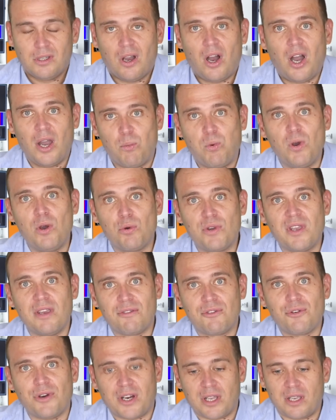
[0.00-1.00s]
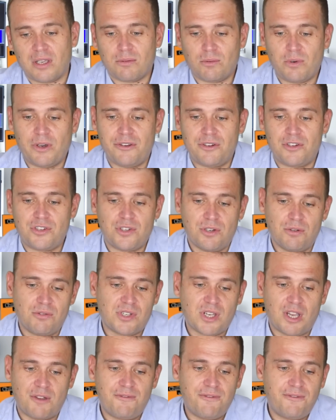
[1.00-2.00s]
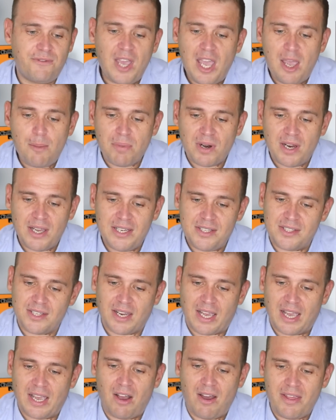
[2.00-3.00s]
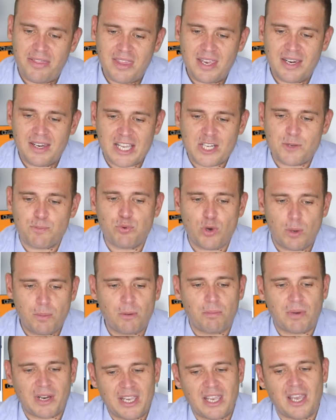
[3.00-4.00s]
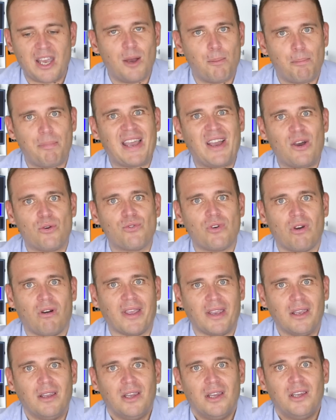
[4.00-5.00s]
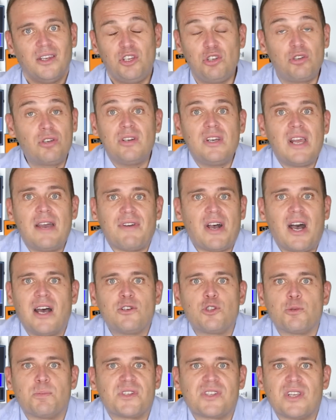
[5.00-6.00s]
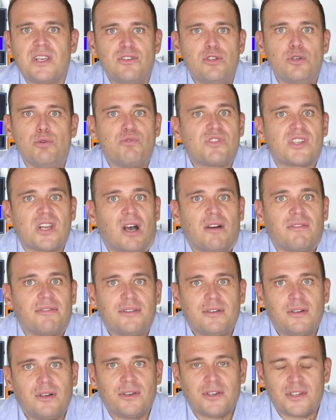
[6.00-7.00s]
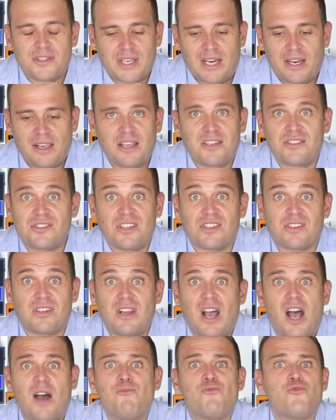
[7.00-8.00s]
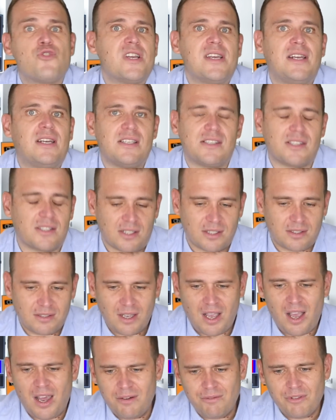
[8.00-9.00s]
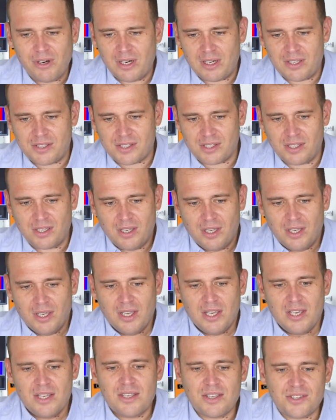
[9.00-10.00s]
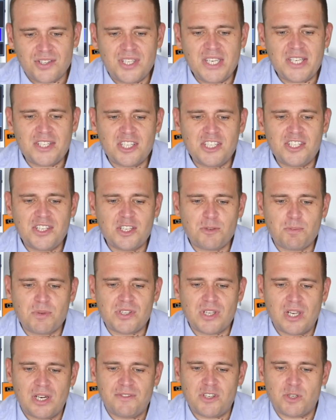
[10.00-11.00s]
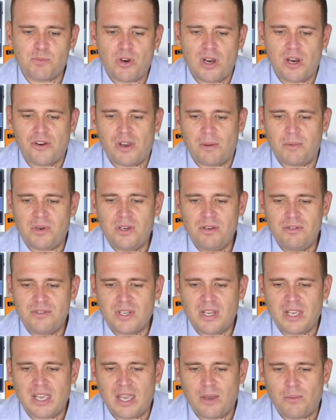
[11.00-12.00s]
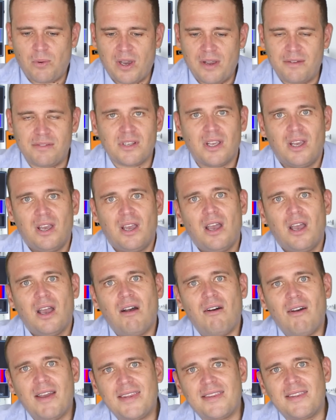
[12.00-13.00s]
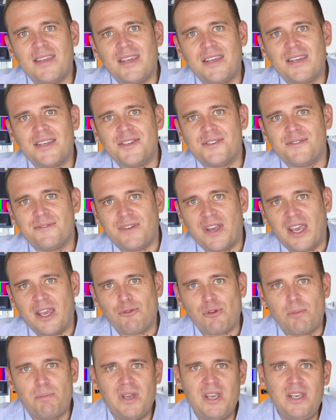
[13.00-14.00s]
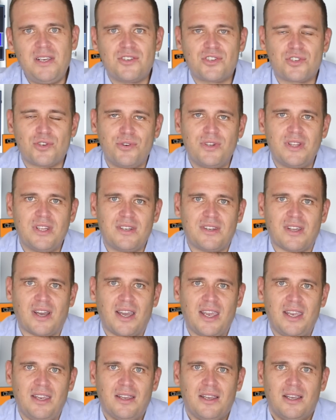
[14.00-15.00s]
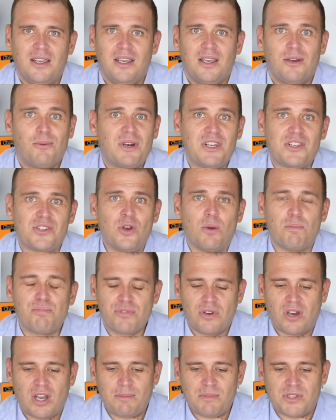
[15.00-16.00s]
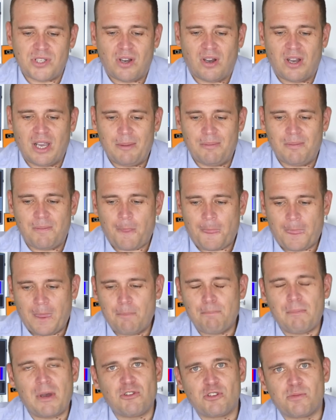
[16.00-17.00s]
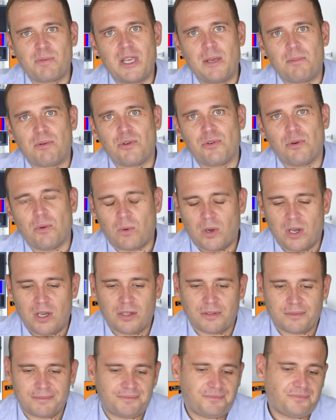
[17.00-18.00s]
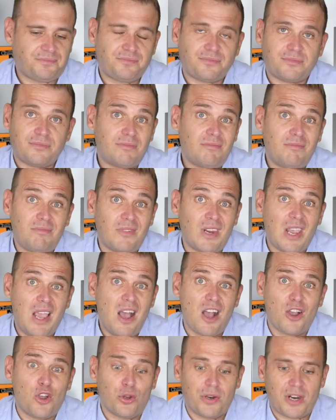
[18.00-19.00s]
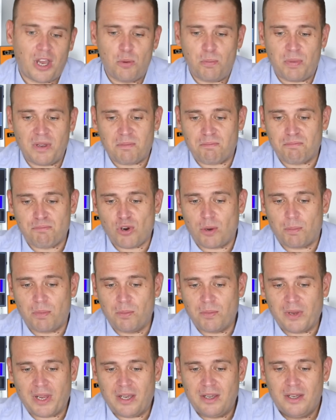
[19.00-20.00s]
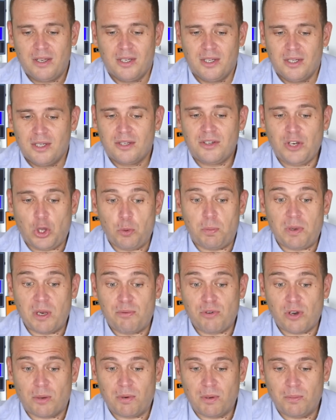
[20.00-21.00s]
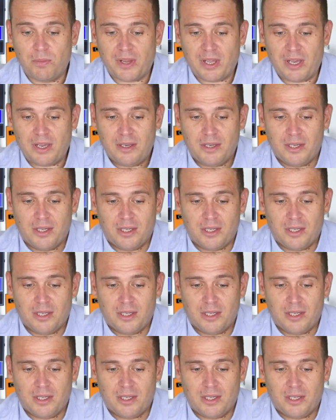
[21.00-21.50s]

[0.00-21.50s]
I will give credit where it's due. So fair play to that. I think that's probably about right. You couldn't have 100% new stuff on the telly. It's just unrealistic. Unrealistic. The 66% of his programming new to the airwaves, I think is fair. Repeats during the day when it's not prime time and most people are at work. I've got no big problem with that. No big problem with that.